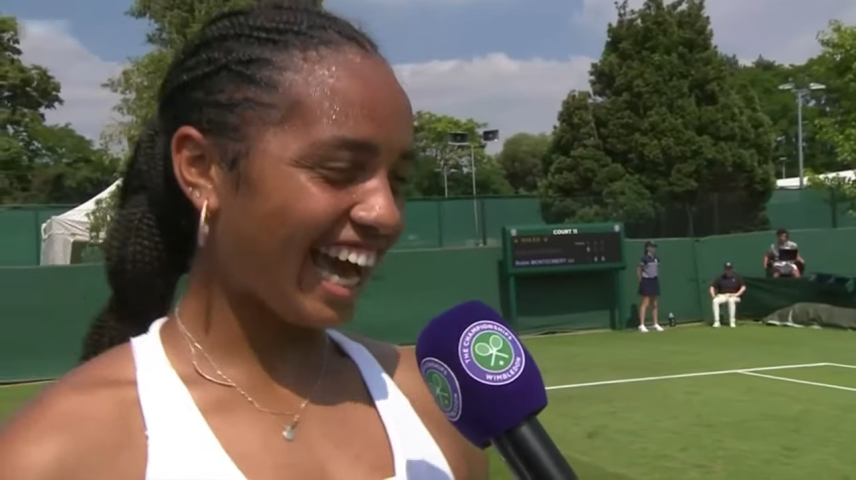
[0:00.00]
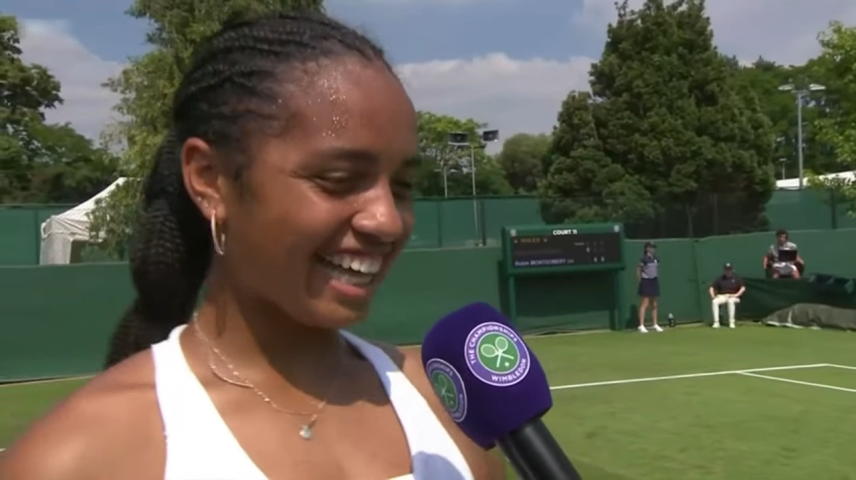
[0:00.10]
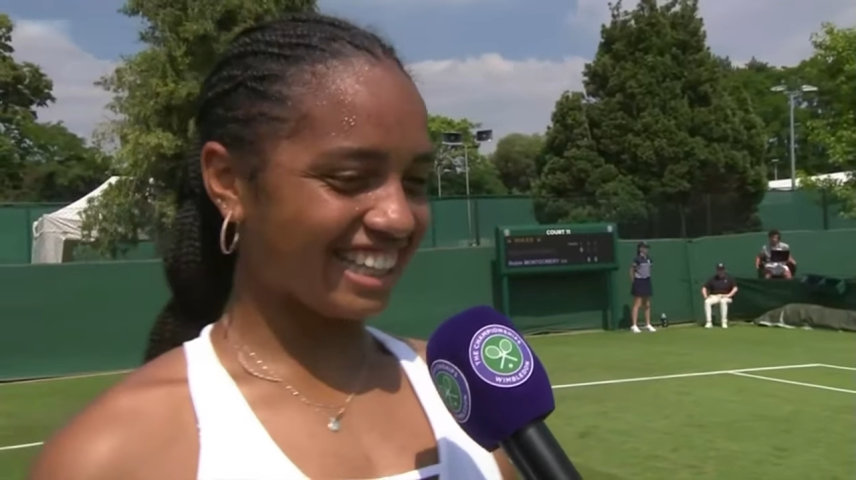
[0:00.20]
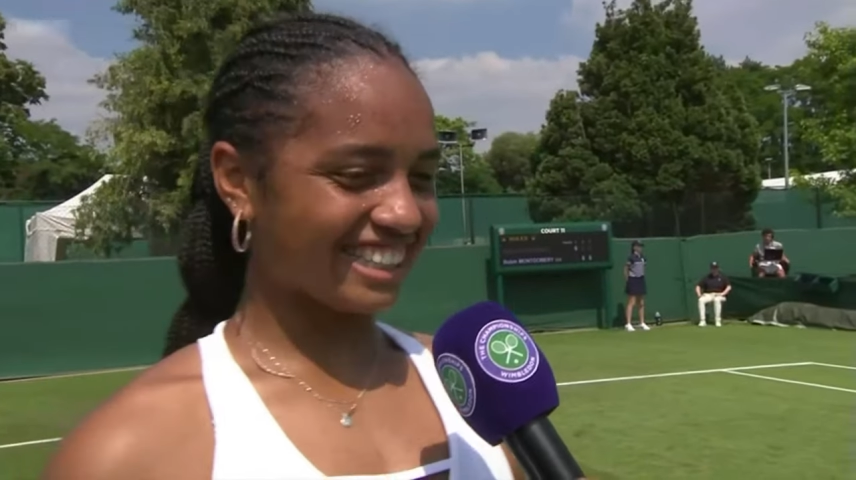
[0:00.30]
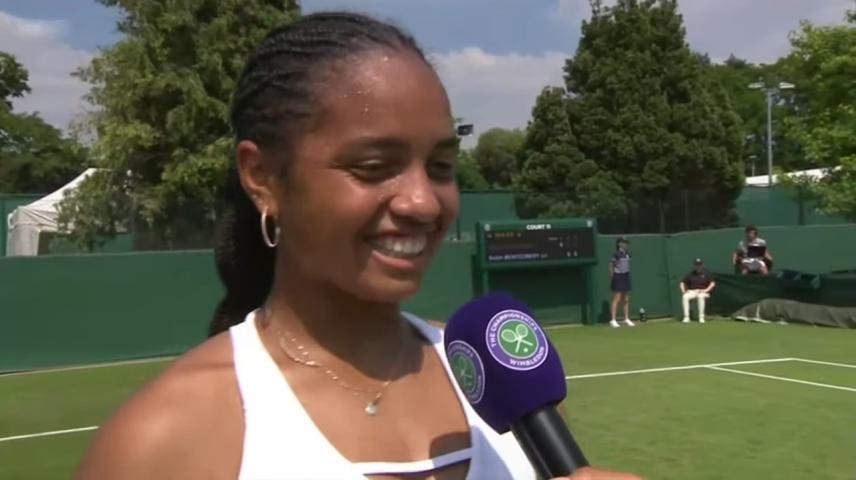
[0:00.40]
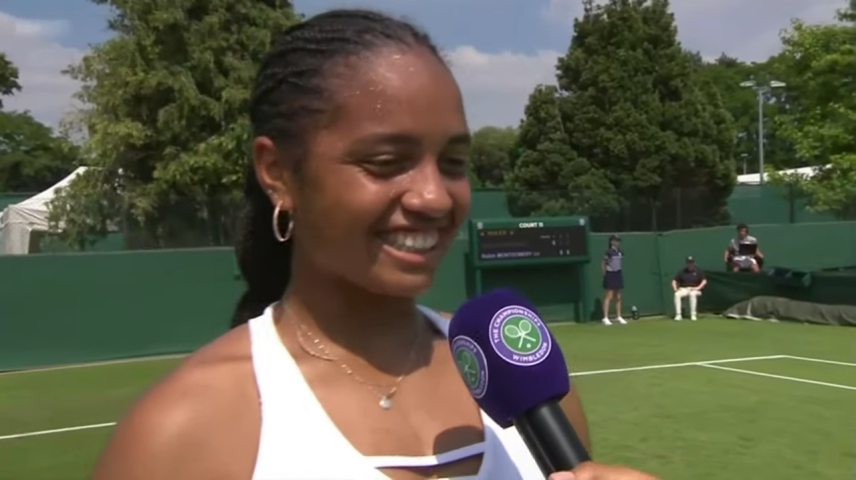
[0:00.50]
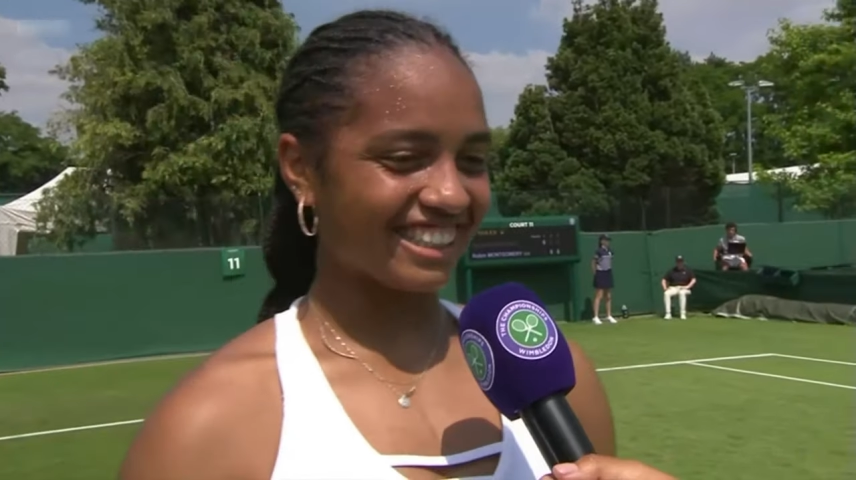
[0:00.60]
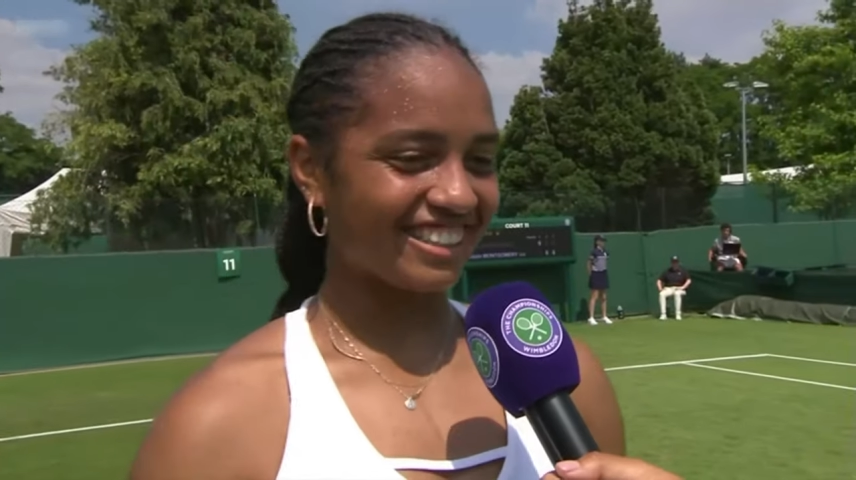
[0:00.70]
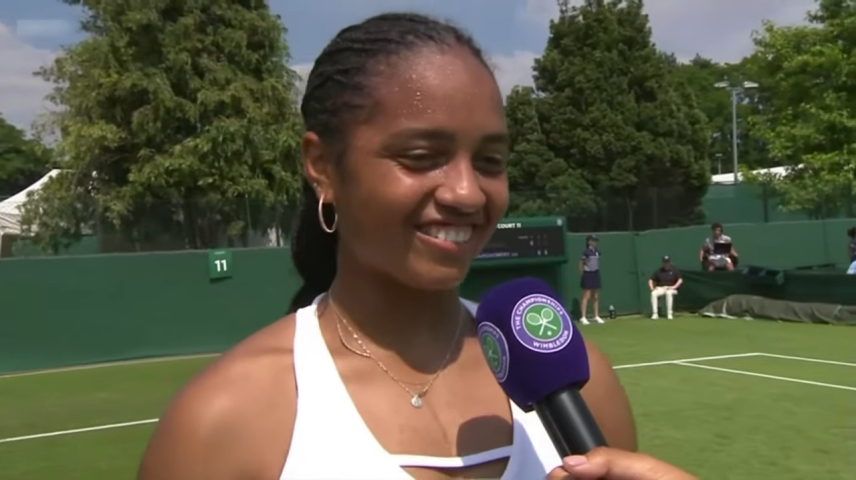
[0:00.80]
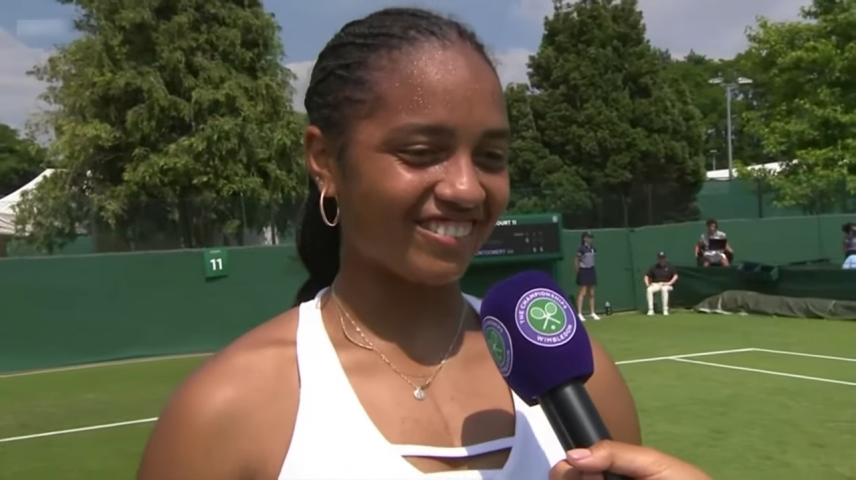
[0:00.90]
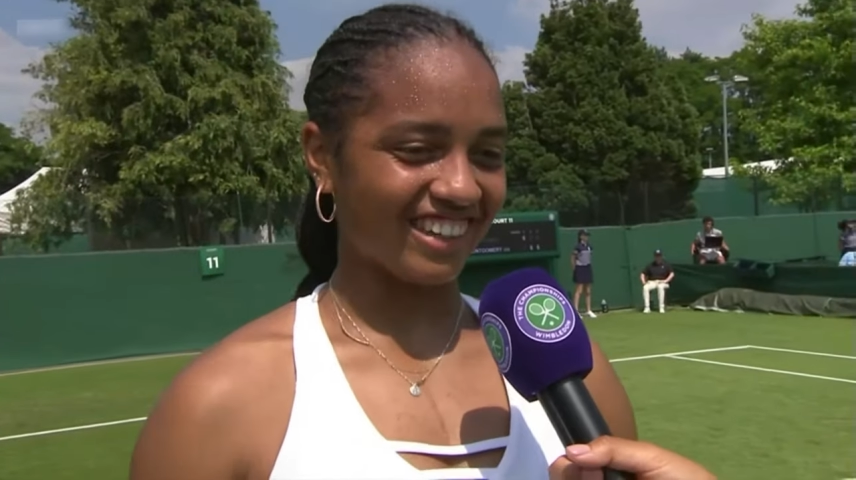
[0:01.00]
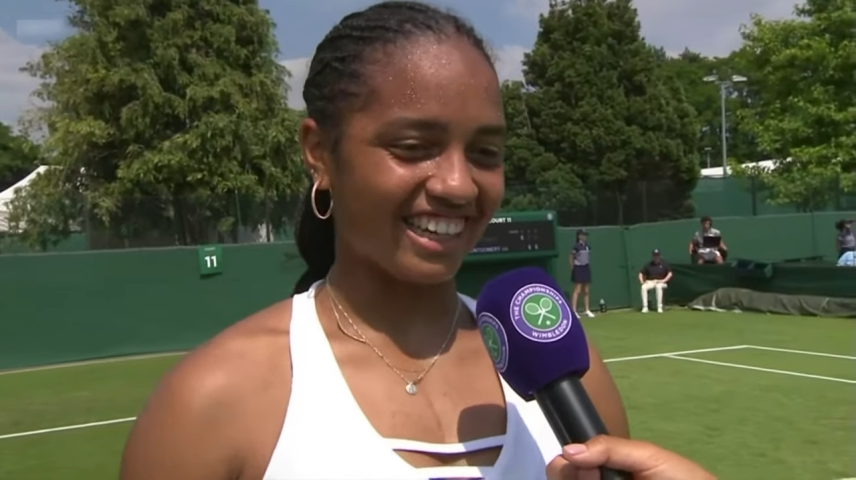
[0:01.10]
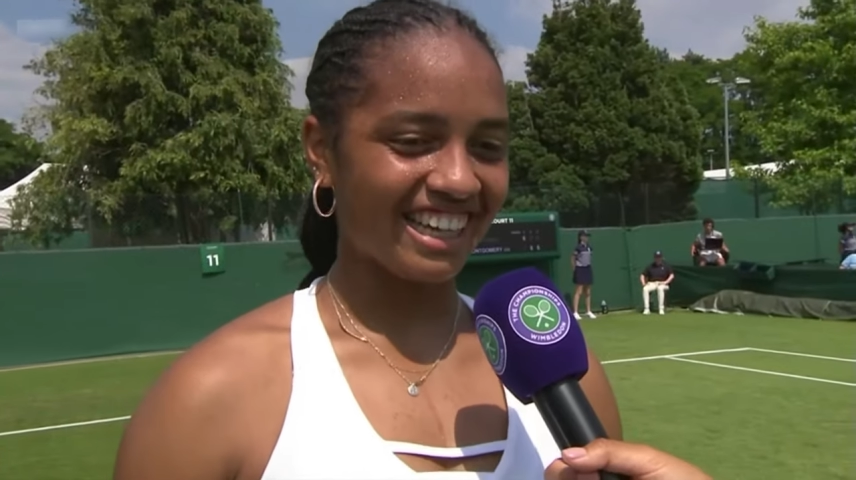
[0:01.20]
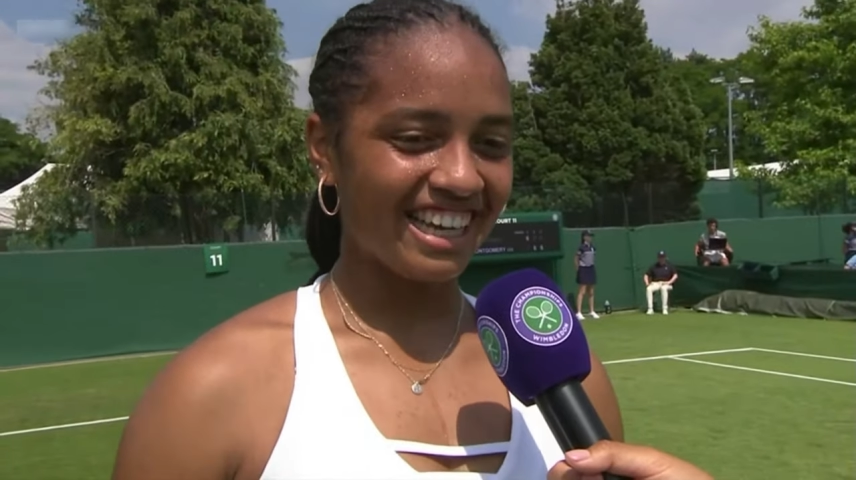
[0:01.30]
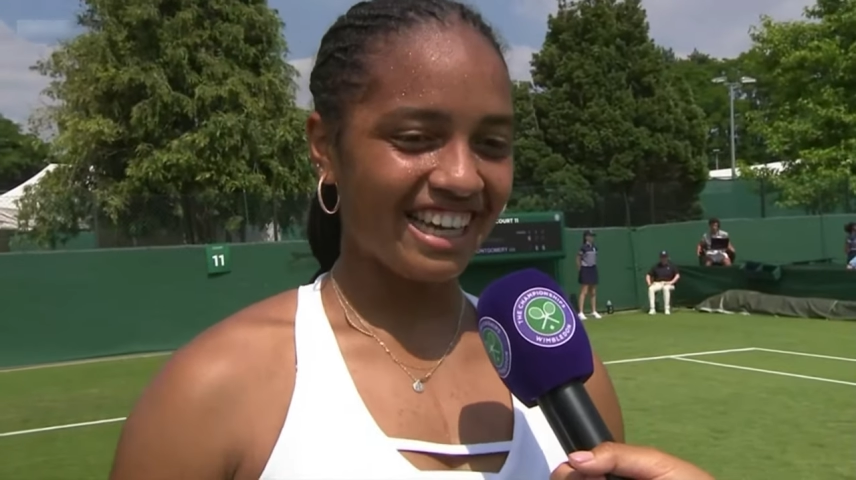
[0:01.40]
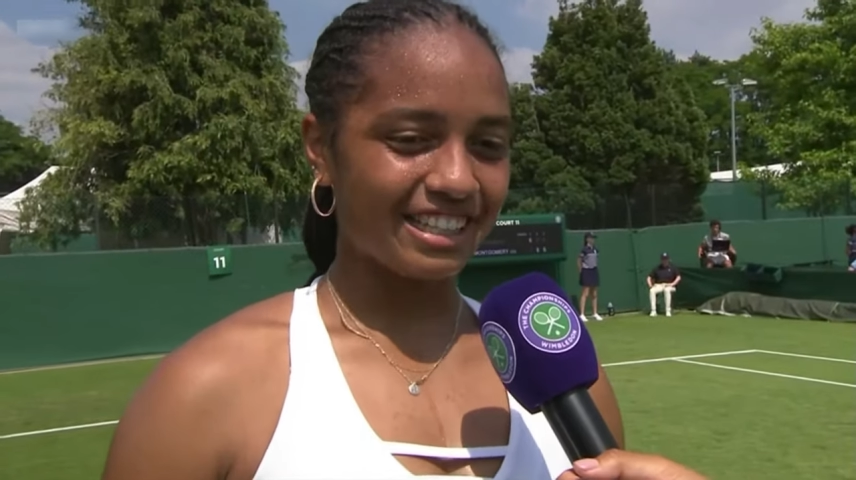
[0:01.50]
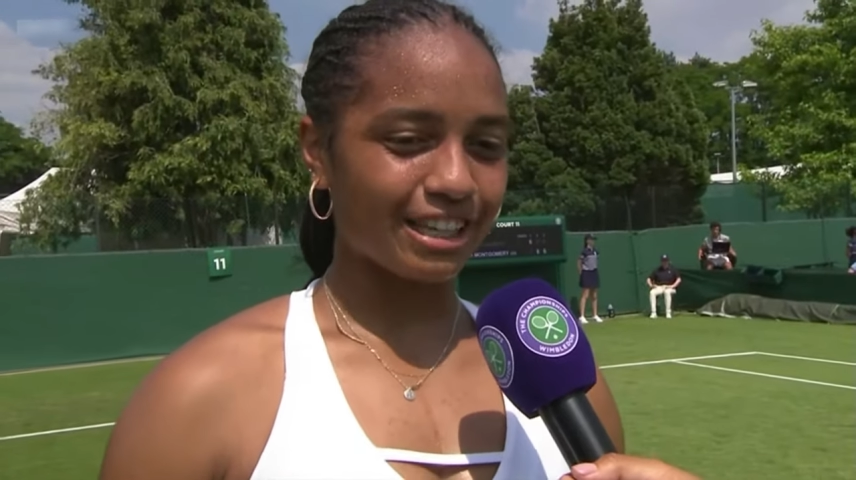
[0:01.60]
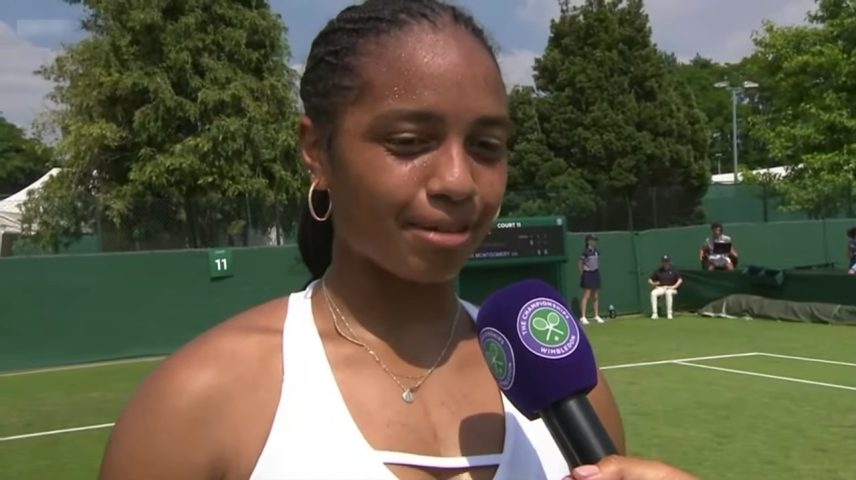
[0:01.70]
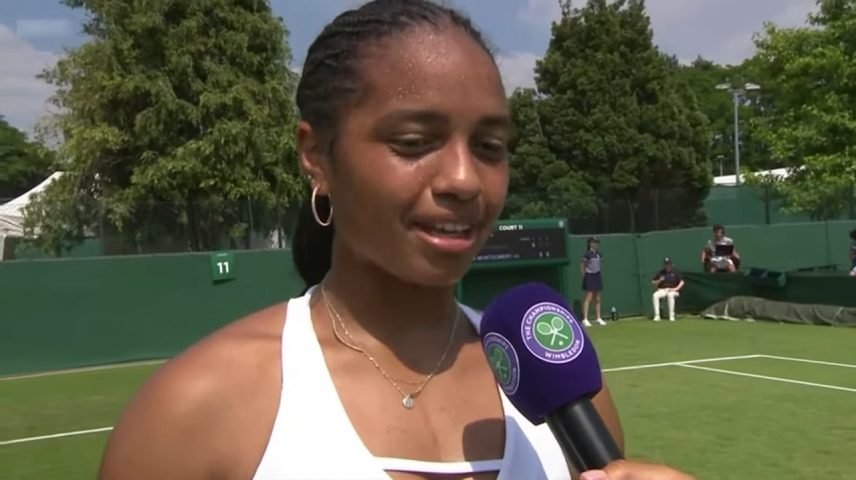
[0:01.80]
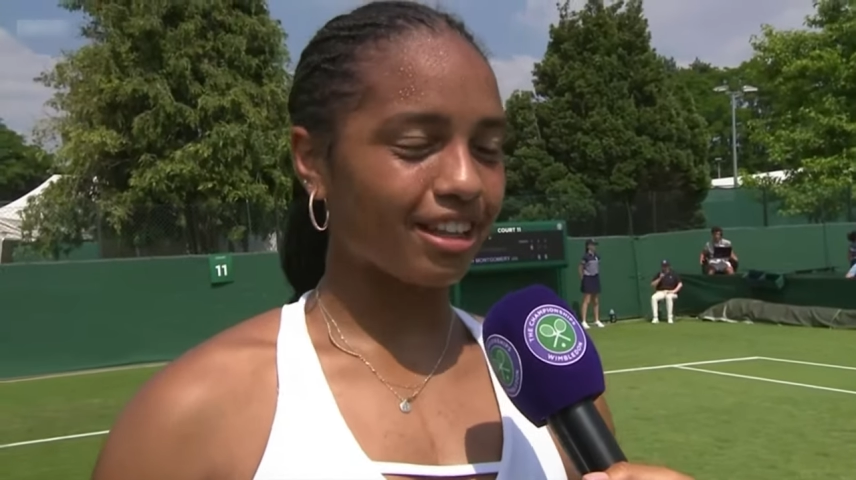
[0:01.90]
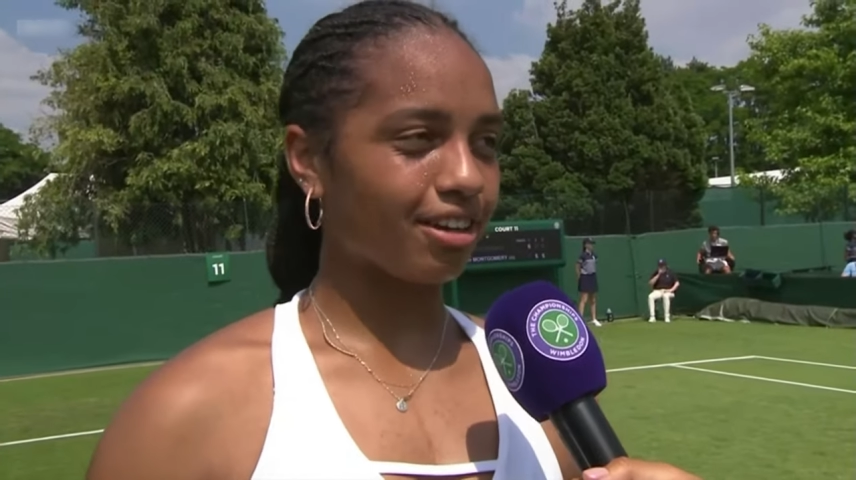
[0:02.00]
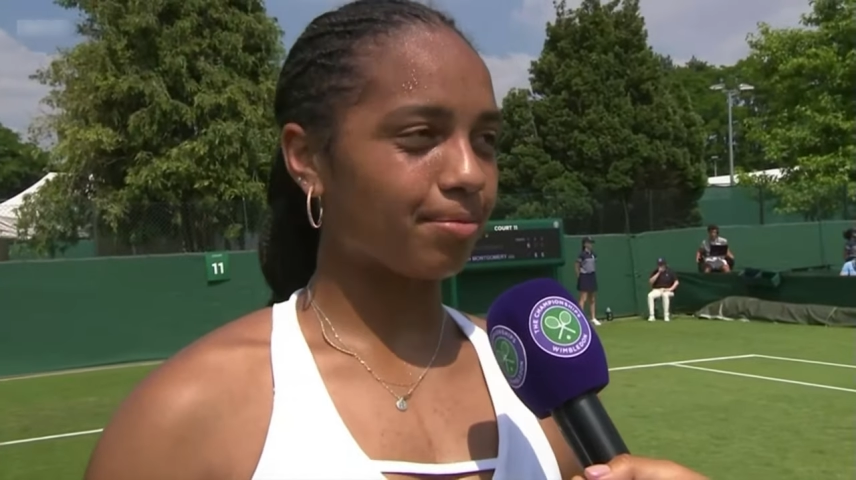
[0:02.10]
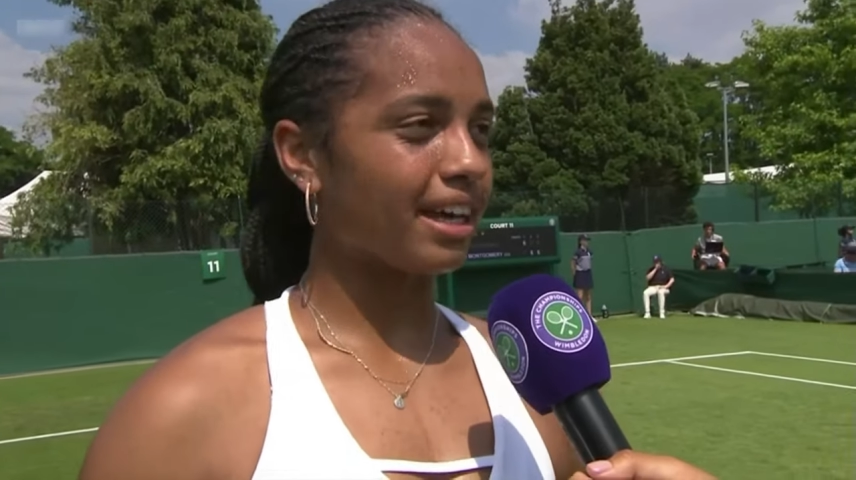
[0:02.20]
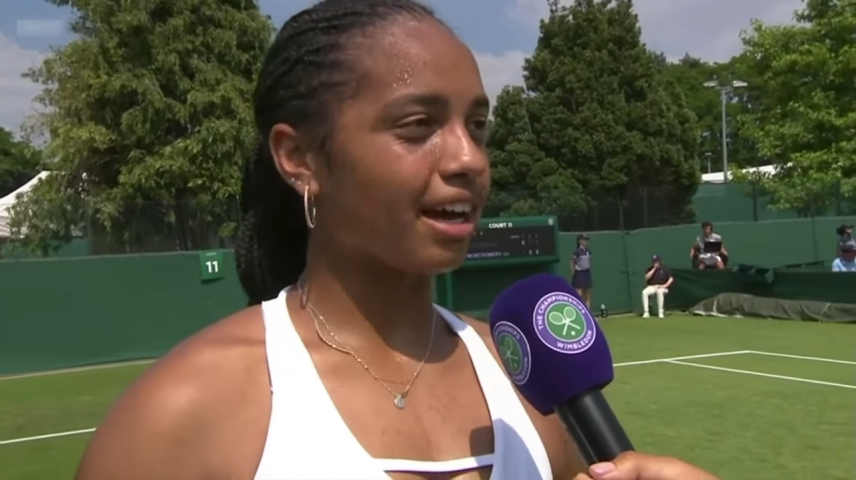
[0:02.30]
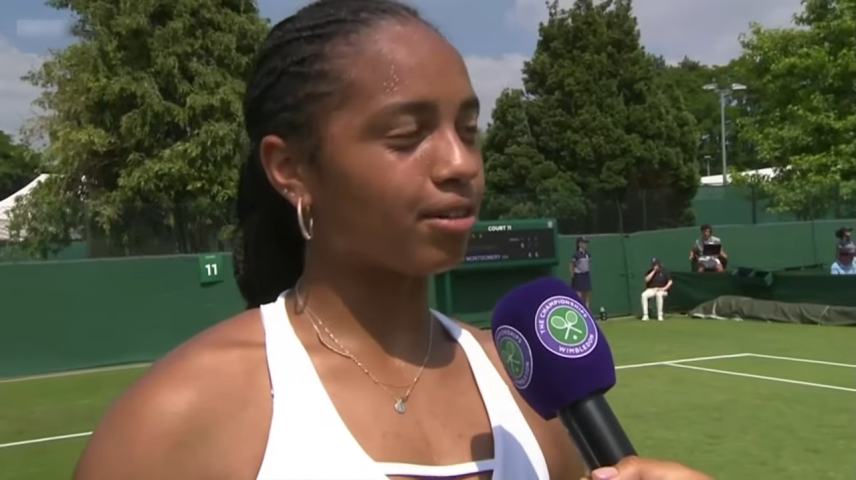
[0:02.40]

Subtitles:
Yeah, I thought so too, but it took me a little bit.